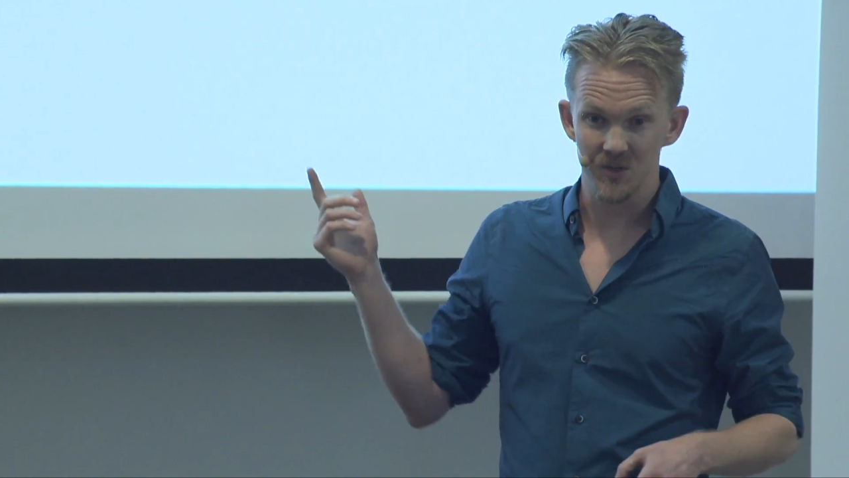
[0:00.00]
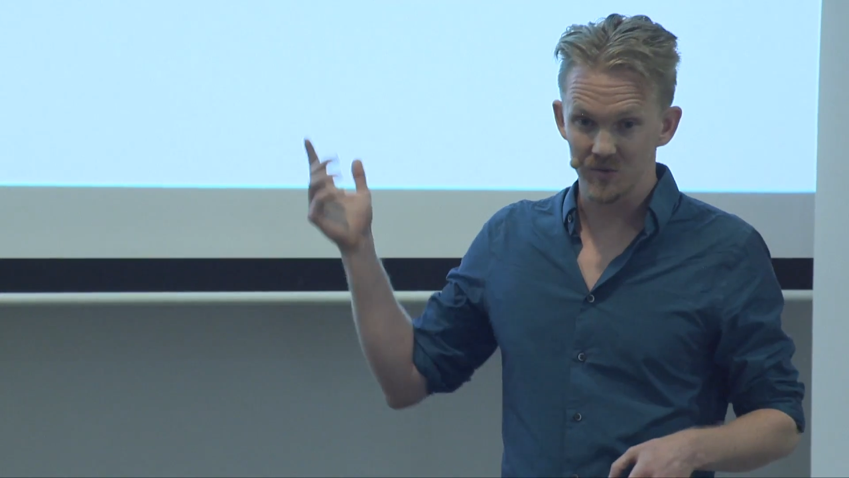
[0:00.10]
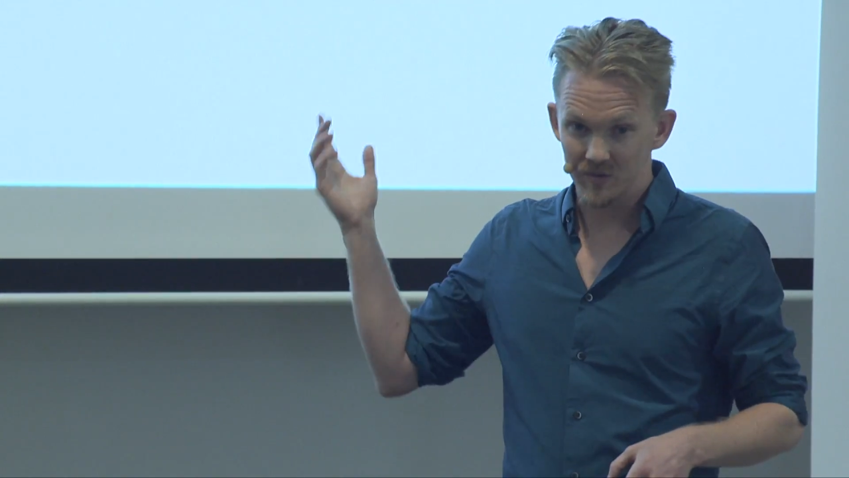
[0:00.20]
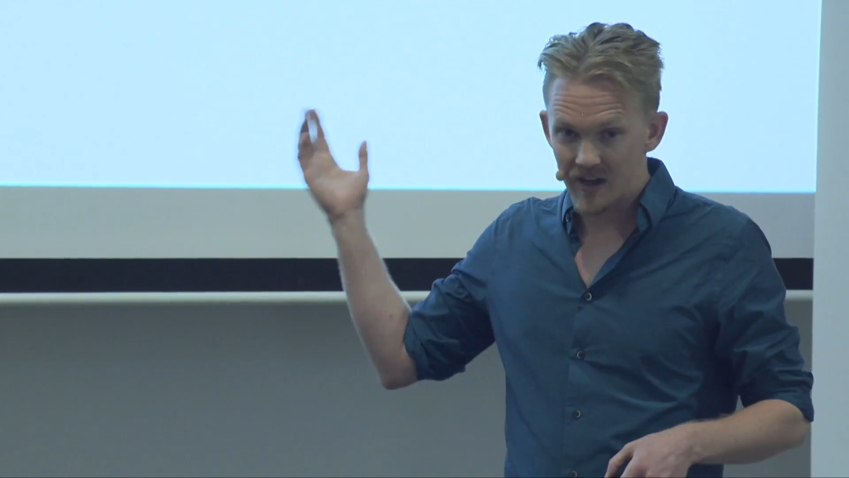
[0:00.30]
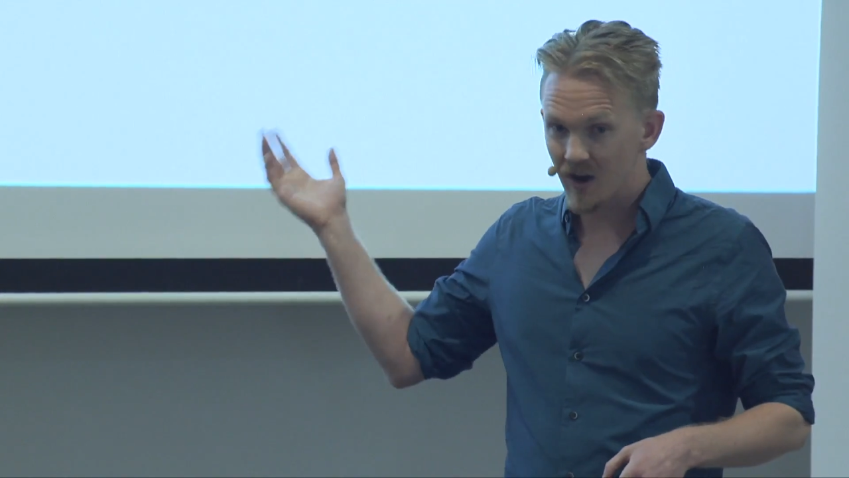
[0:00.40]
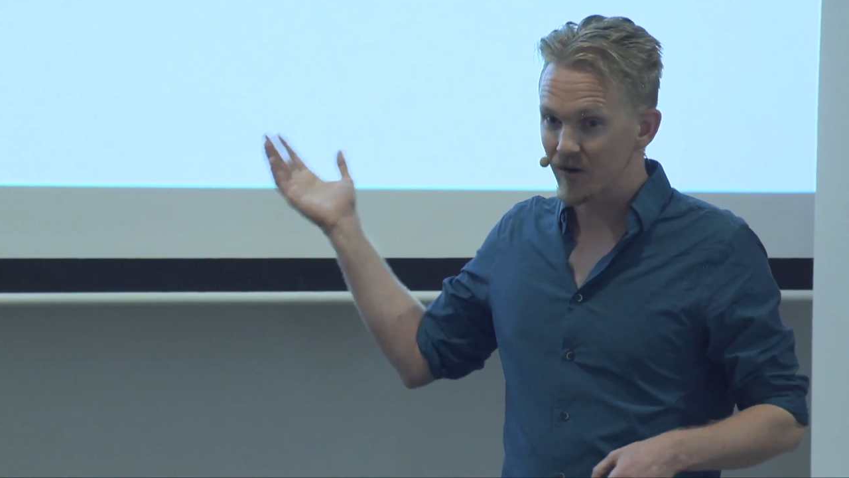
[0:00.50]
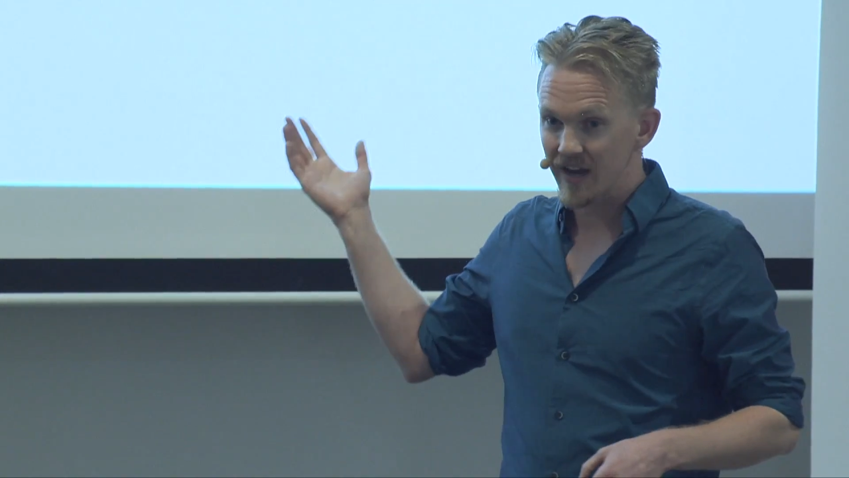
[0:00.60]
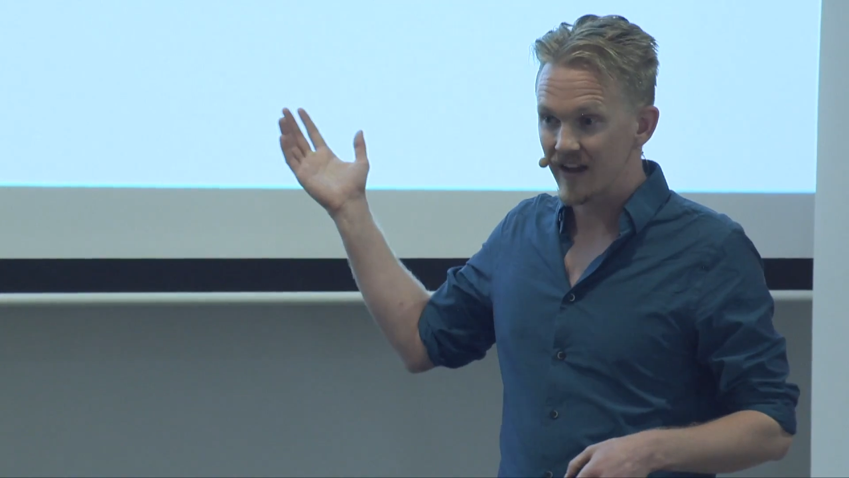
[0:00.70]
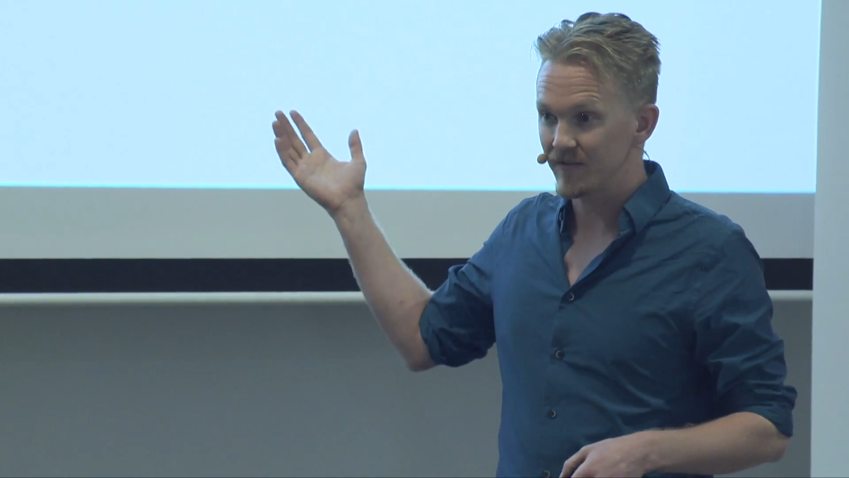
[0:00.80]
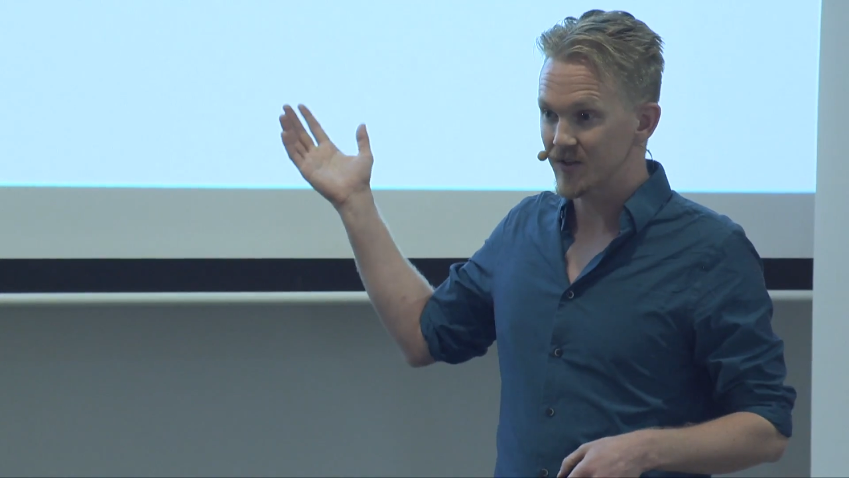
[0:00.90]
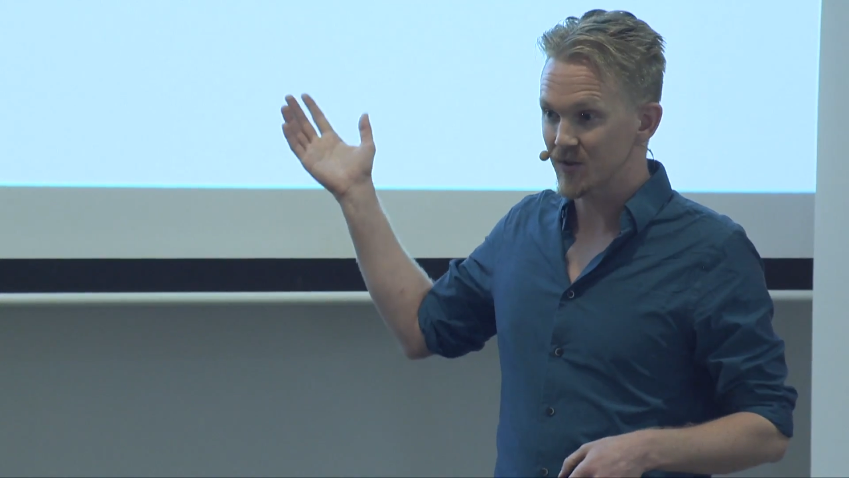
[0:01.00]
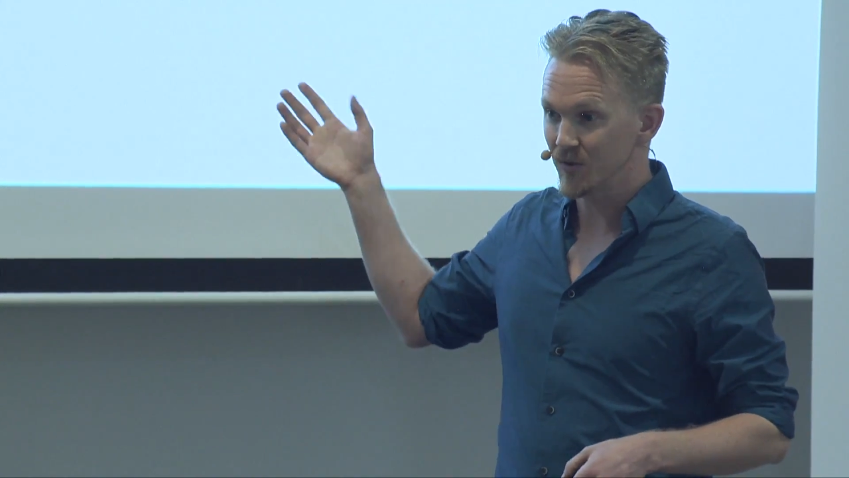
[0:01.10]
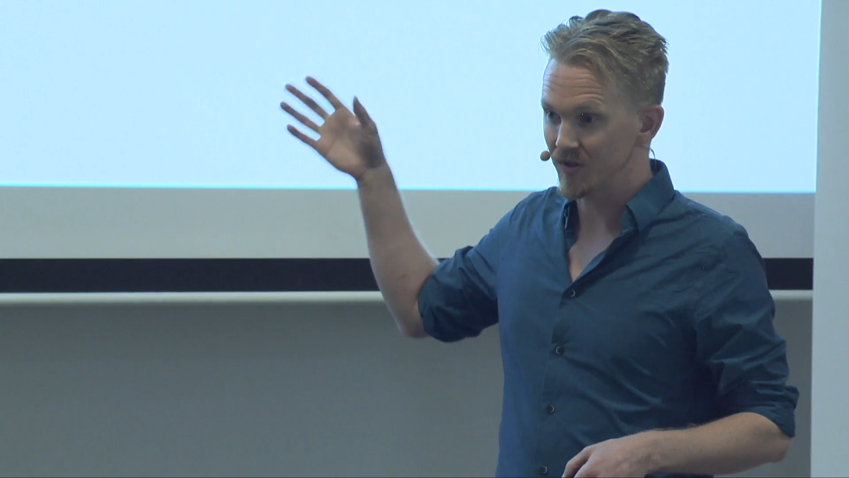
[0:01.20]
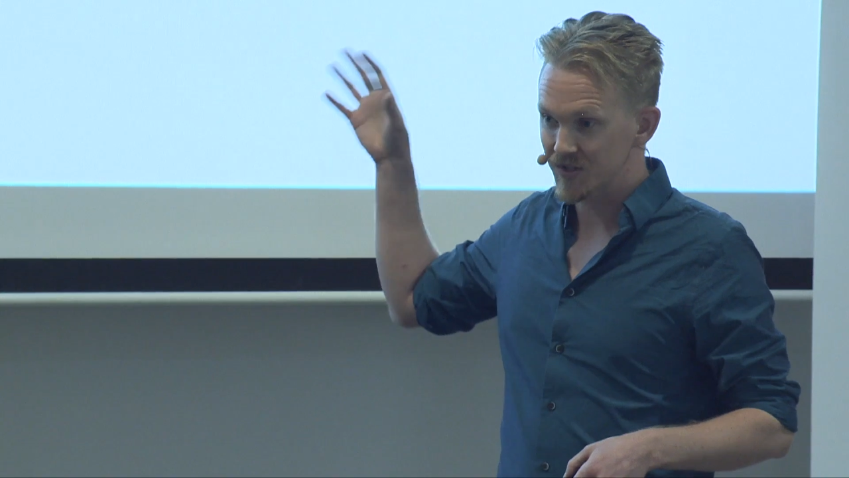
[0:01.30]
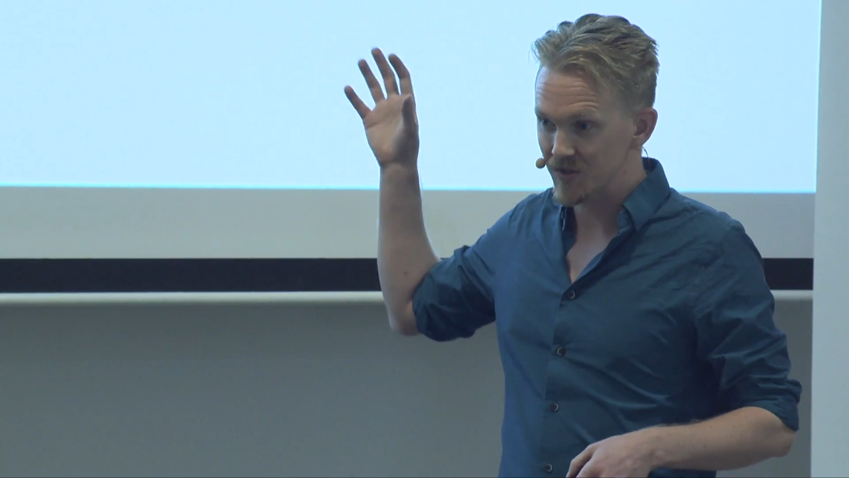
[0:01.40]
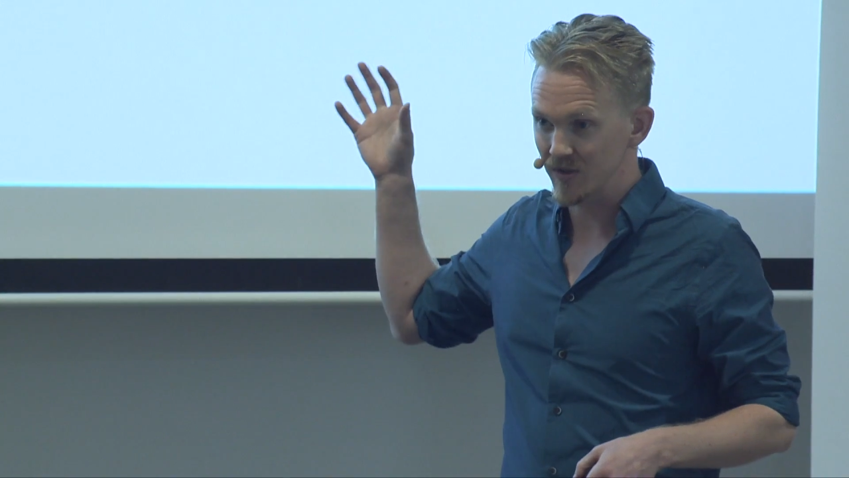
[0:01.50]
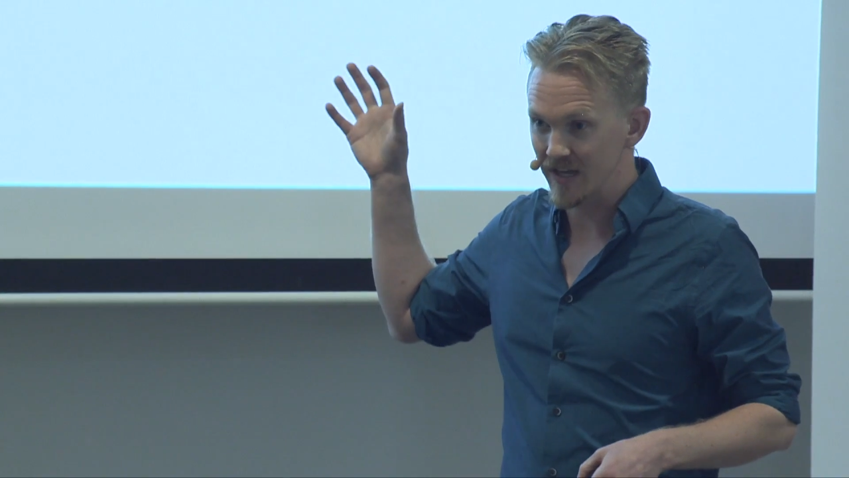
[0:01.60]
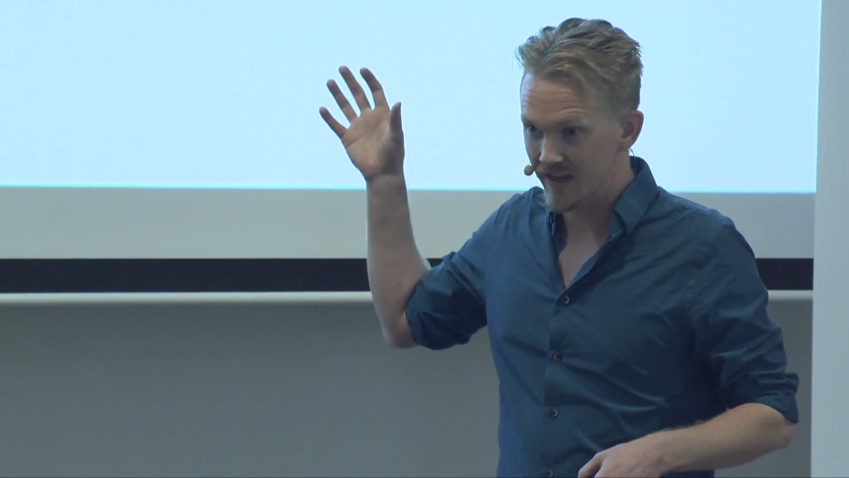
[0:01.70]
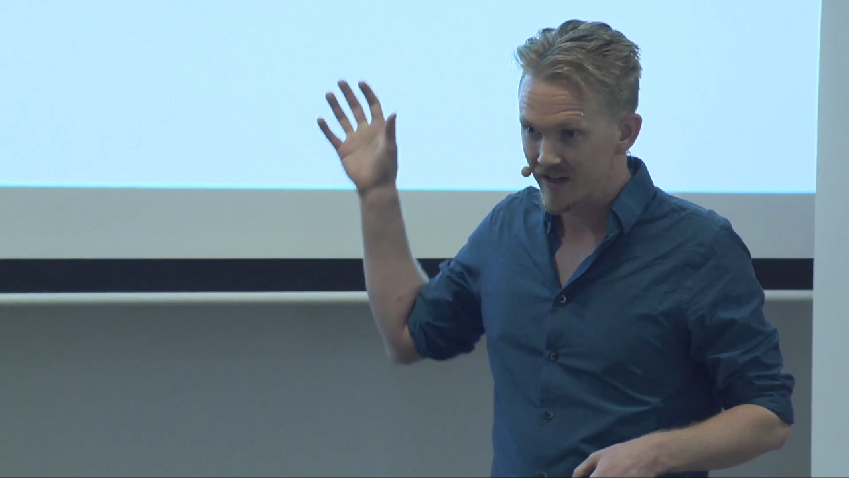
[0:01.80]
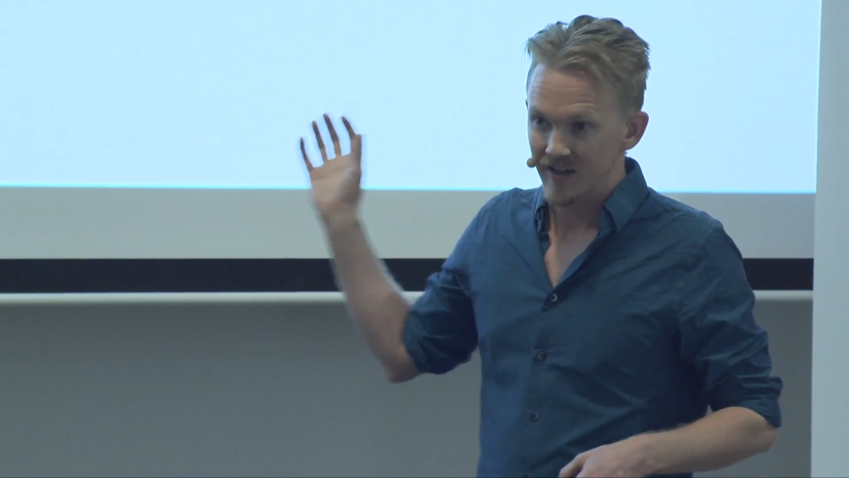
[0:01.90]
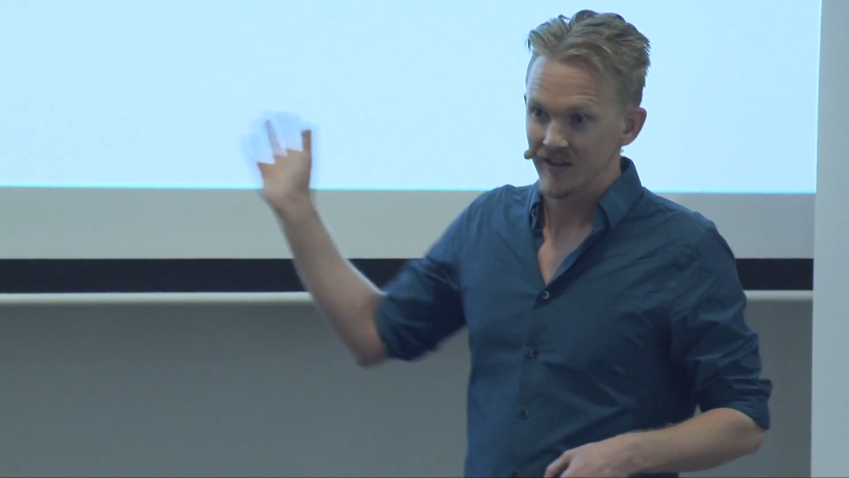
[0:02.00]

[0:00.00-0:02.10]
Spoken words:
you already have the tool to like